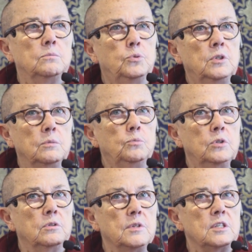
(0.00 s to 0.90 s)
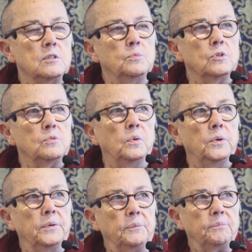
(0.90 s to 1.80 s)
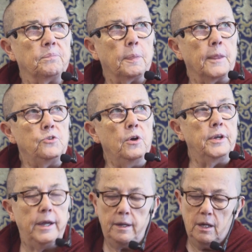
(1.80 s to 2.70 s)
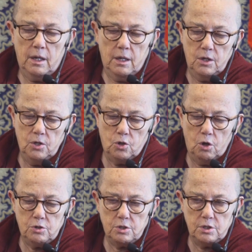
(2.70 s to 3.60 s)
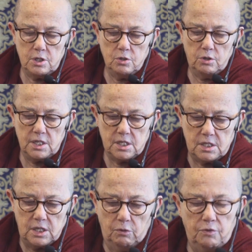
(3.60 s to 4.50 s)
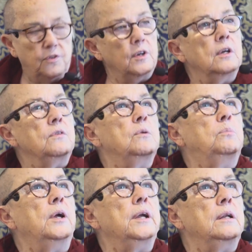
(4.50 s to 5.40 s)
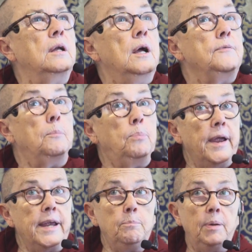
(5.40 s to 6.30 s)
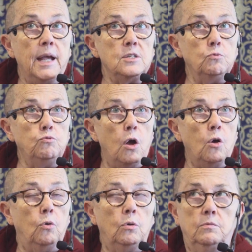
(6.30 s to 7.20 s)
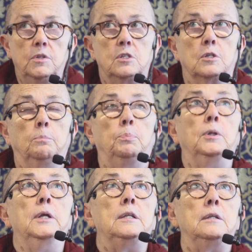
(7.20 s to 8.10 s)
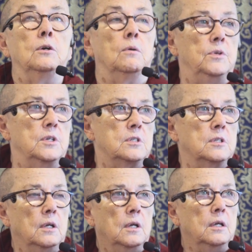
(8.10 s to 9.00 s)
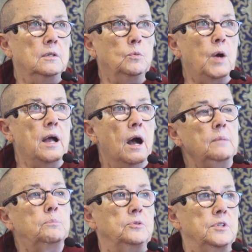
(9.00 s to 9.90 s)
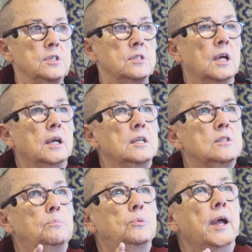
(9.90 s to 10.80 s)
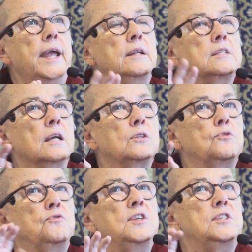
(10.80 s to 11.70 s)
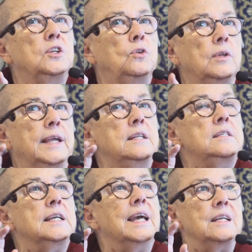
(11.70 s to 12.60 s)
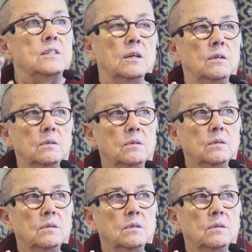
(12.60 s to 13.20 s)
Buddha, Buddha, this is Buddha's point. So, okay, your consciousness is not itself the brain. The brain plays a role. This is completely obvious. And the way I'd put this is the brain is like the physical indicator